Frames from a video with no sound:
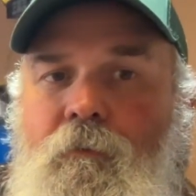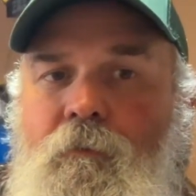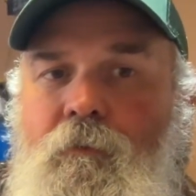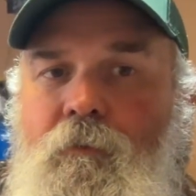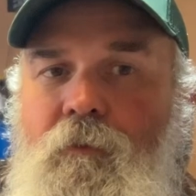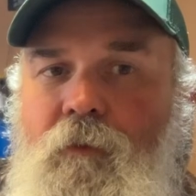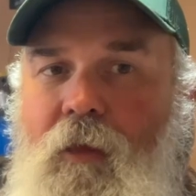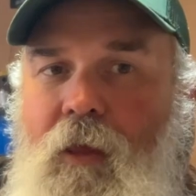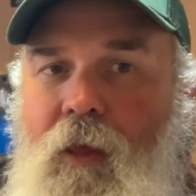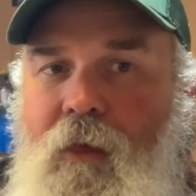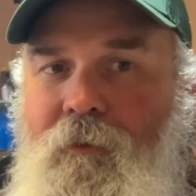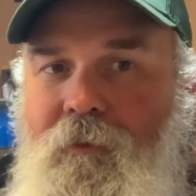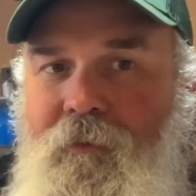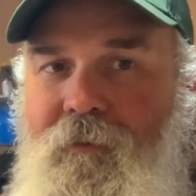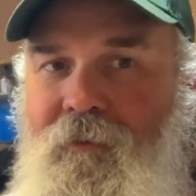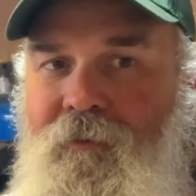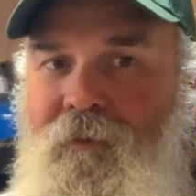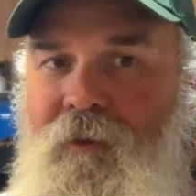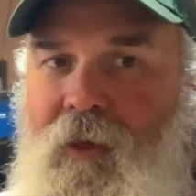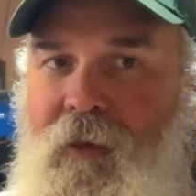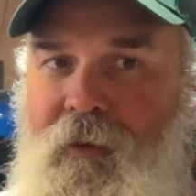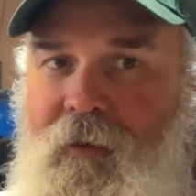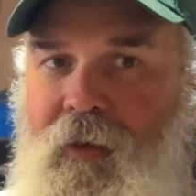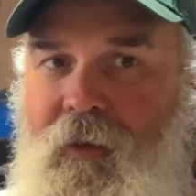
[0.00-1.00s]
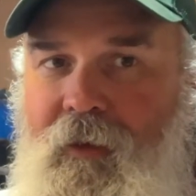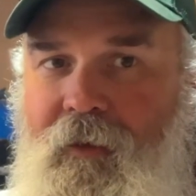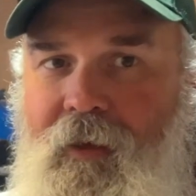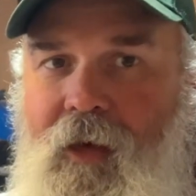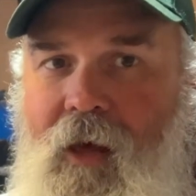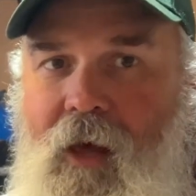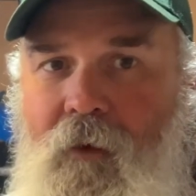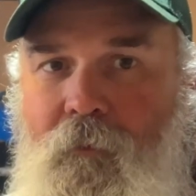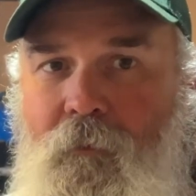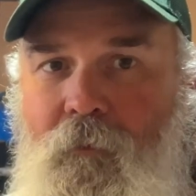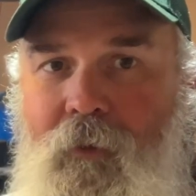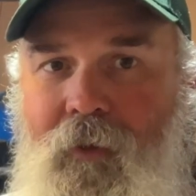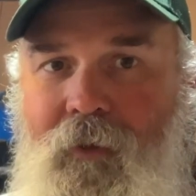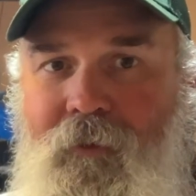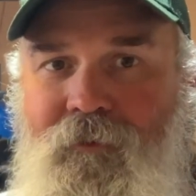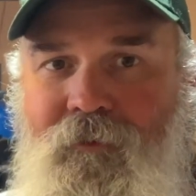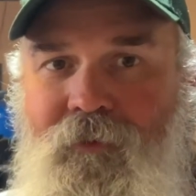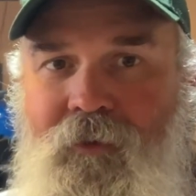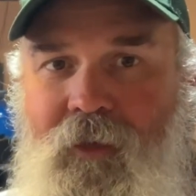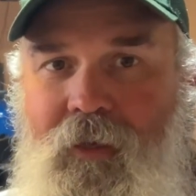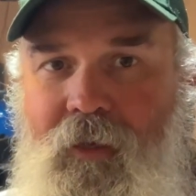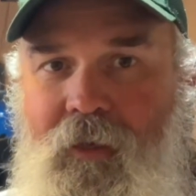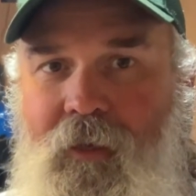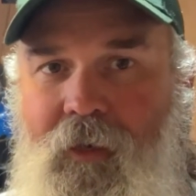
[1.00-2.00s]
The other thing I got with
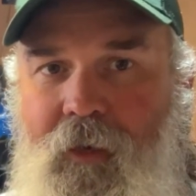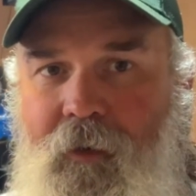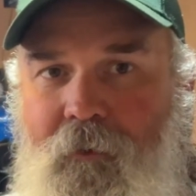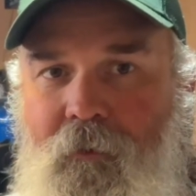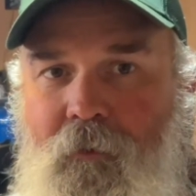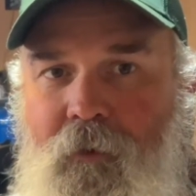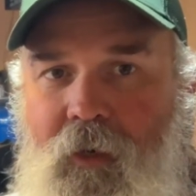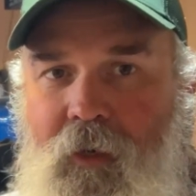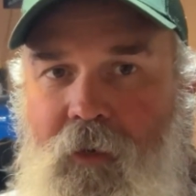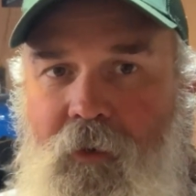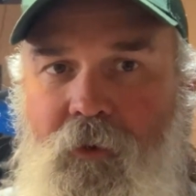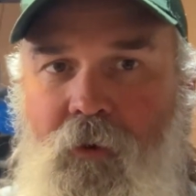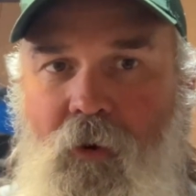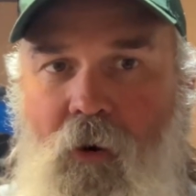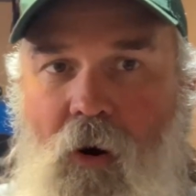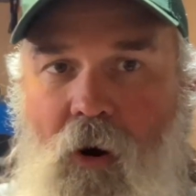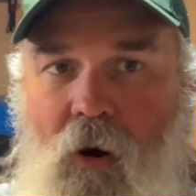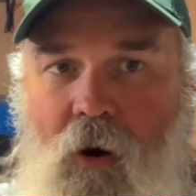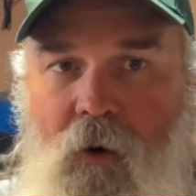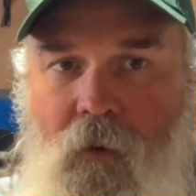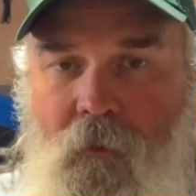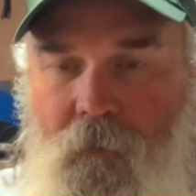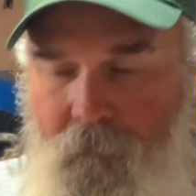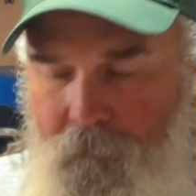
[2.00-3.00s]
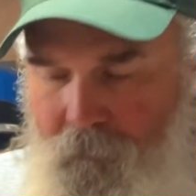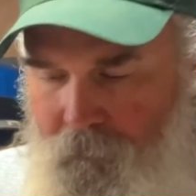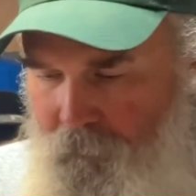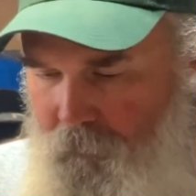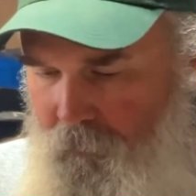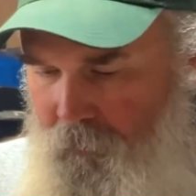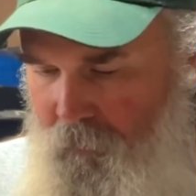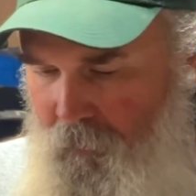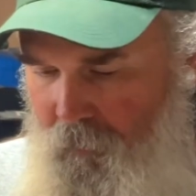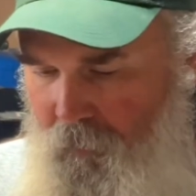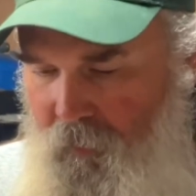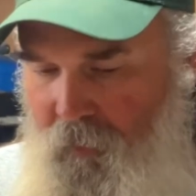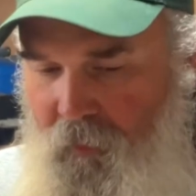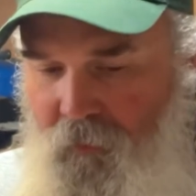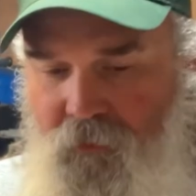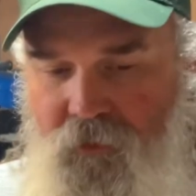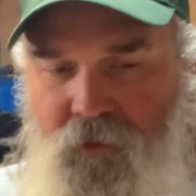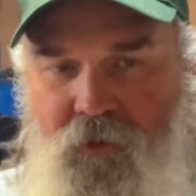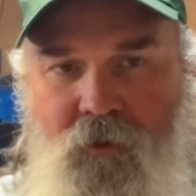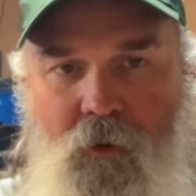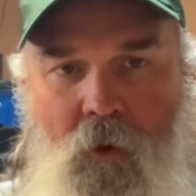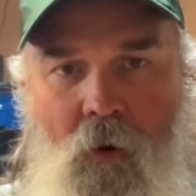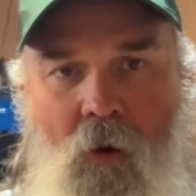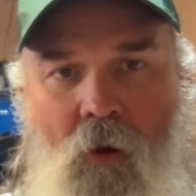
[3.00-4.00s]
the green car
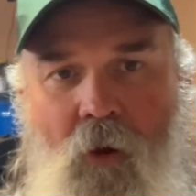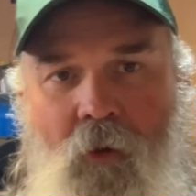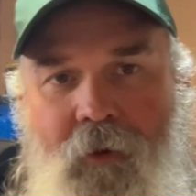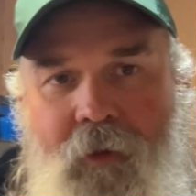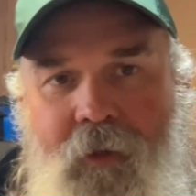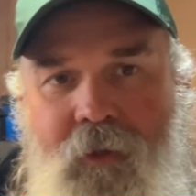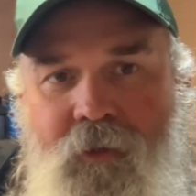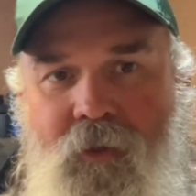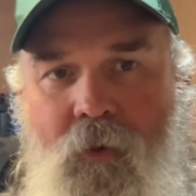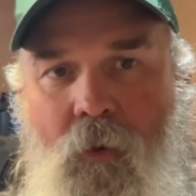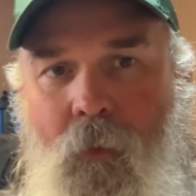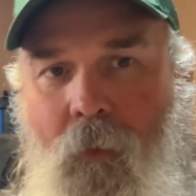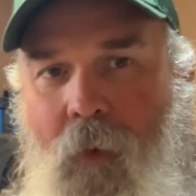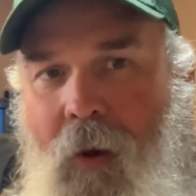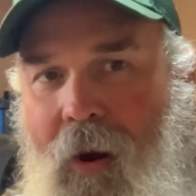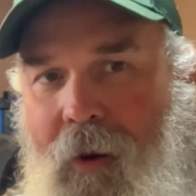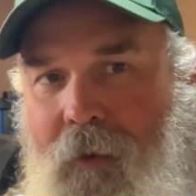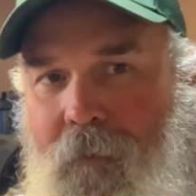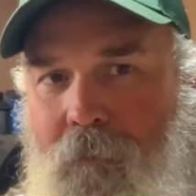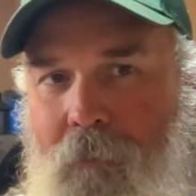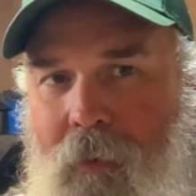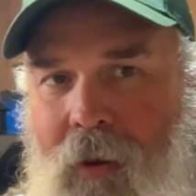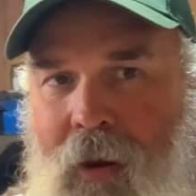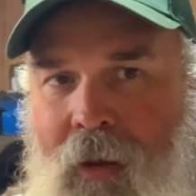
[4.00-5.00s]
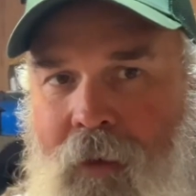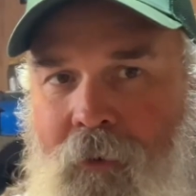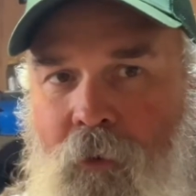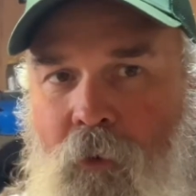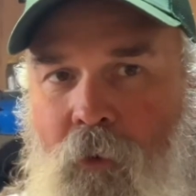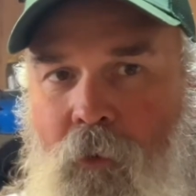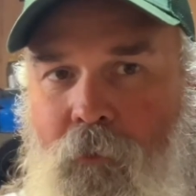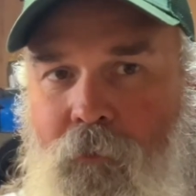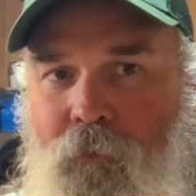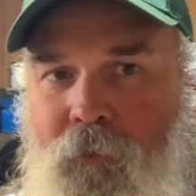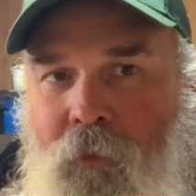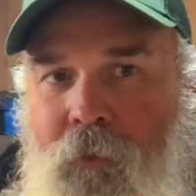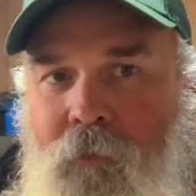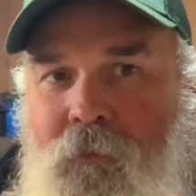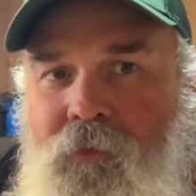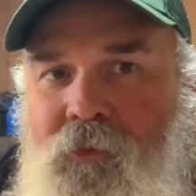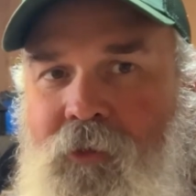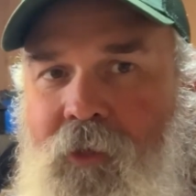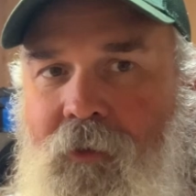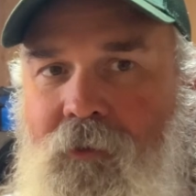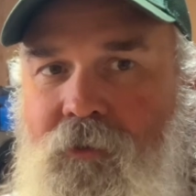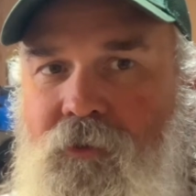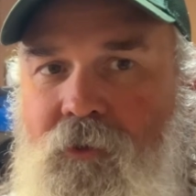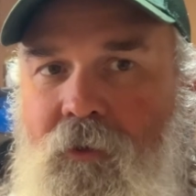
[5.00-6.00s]
installed is a wideband O2
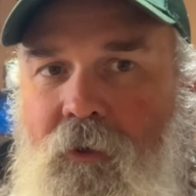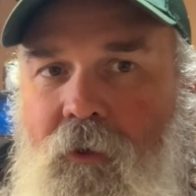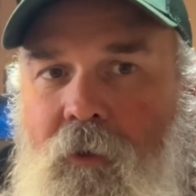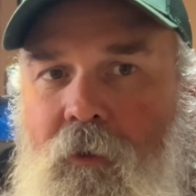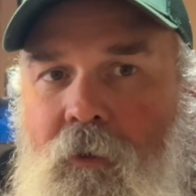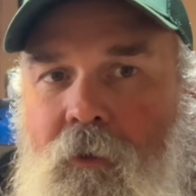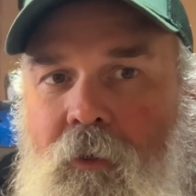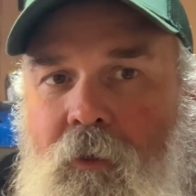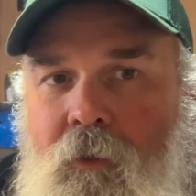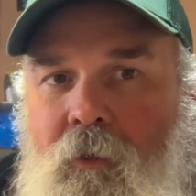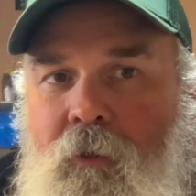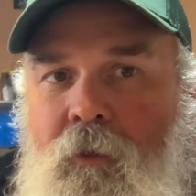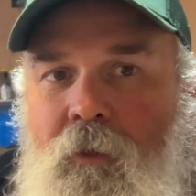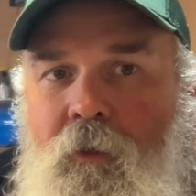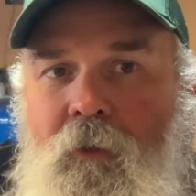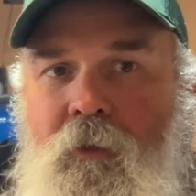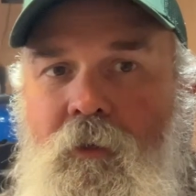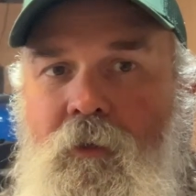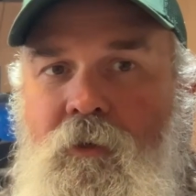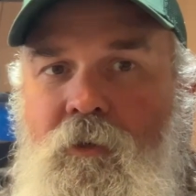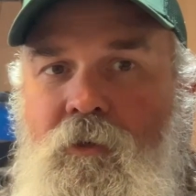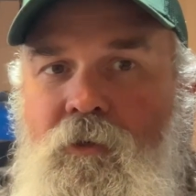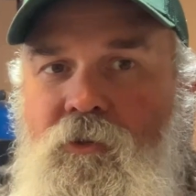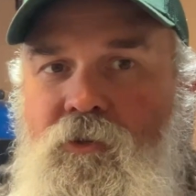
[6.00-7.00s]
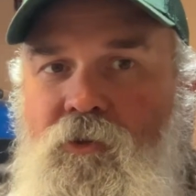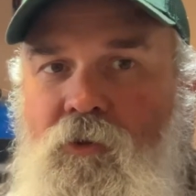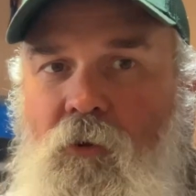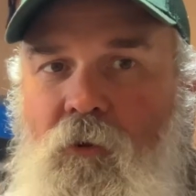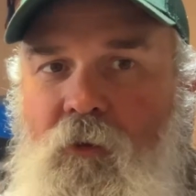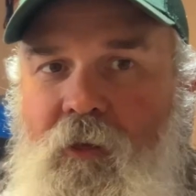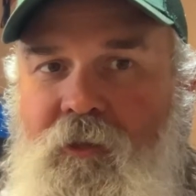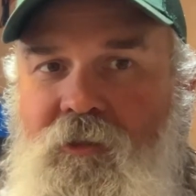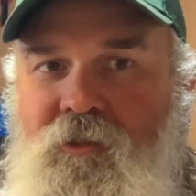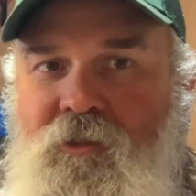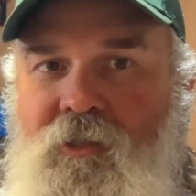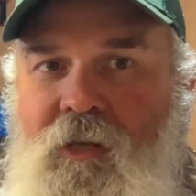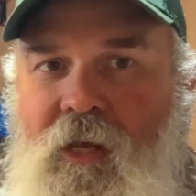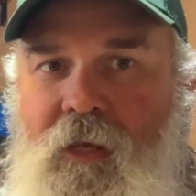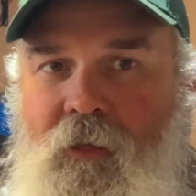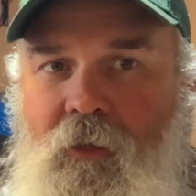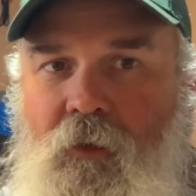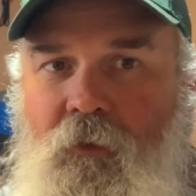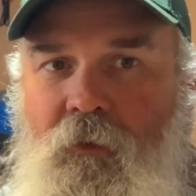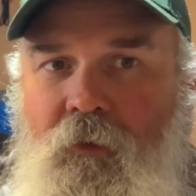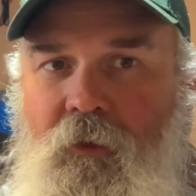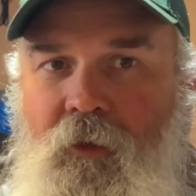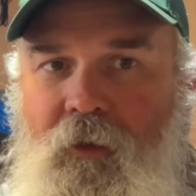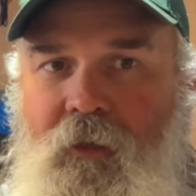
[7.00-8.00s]
sensor. So let's take a
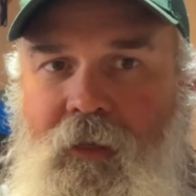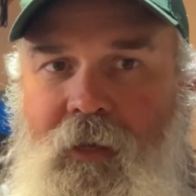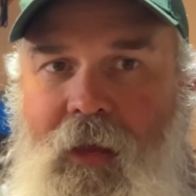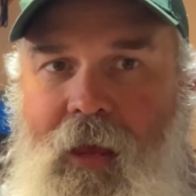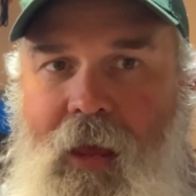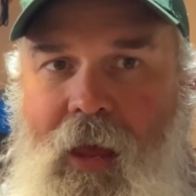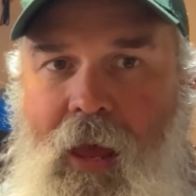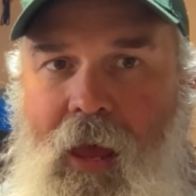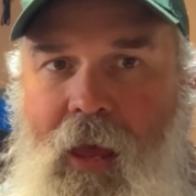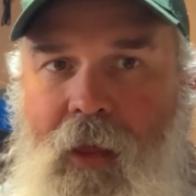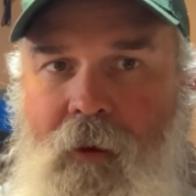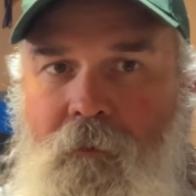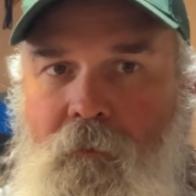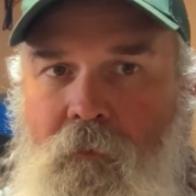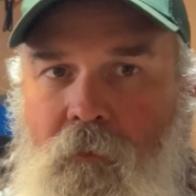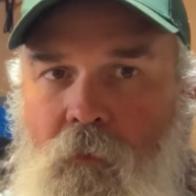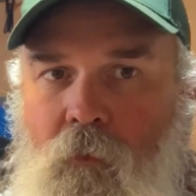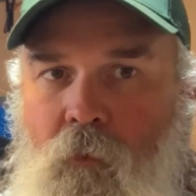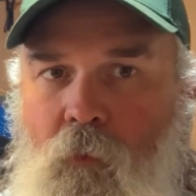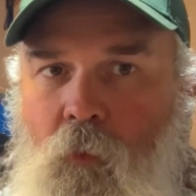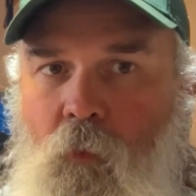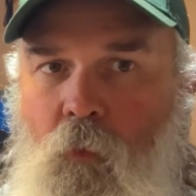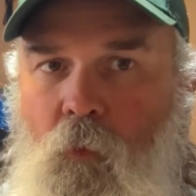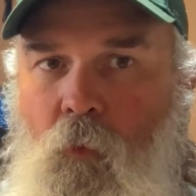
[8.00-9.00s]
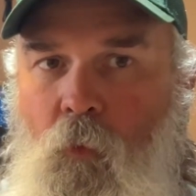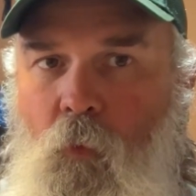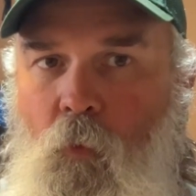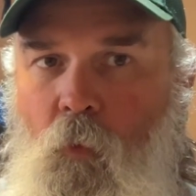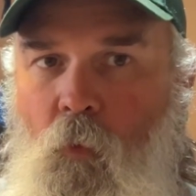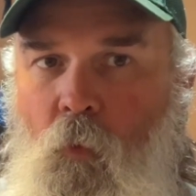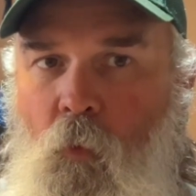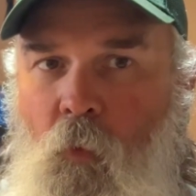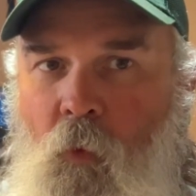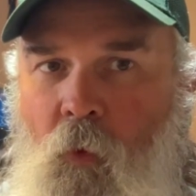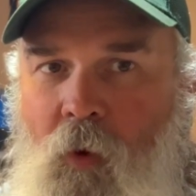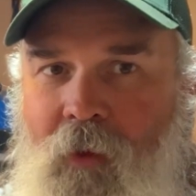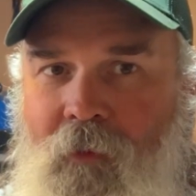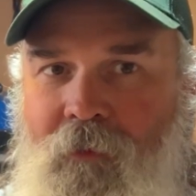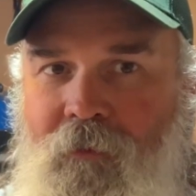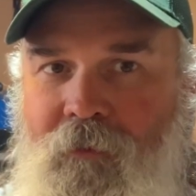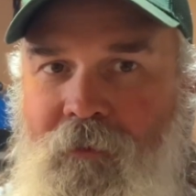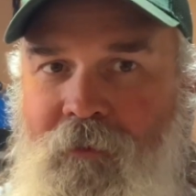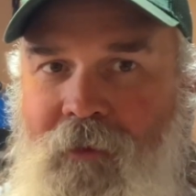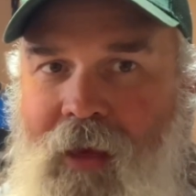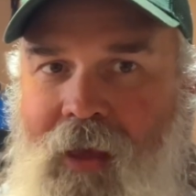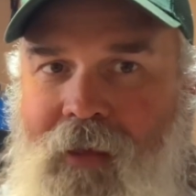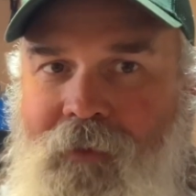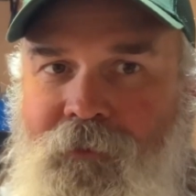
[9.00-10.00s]
look at what
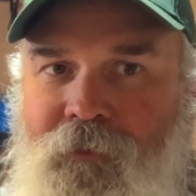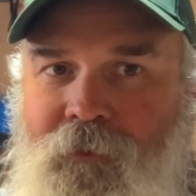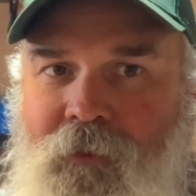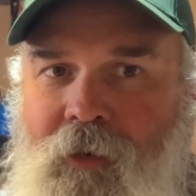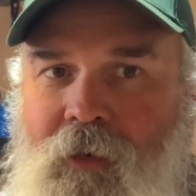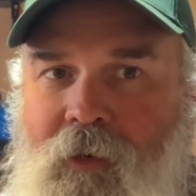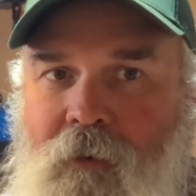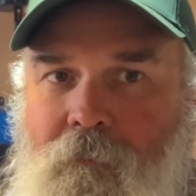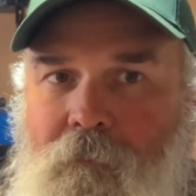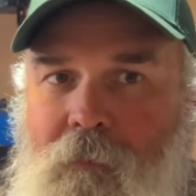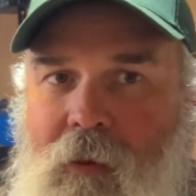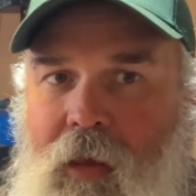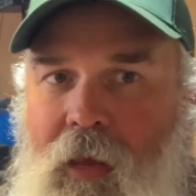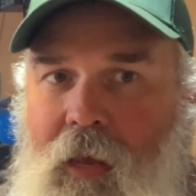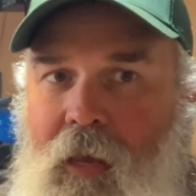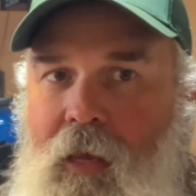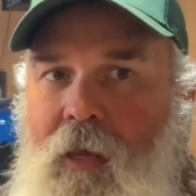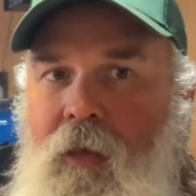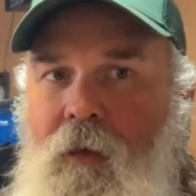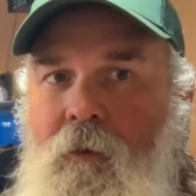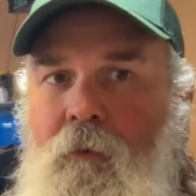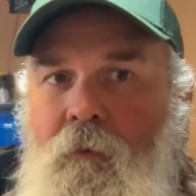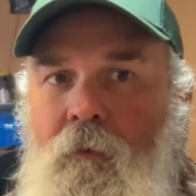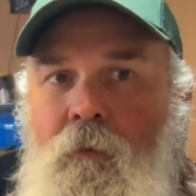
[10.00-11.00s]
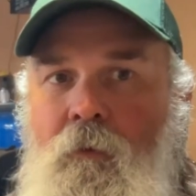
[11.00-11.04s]
that's going to be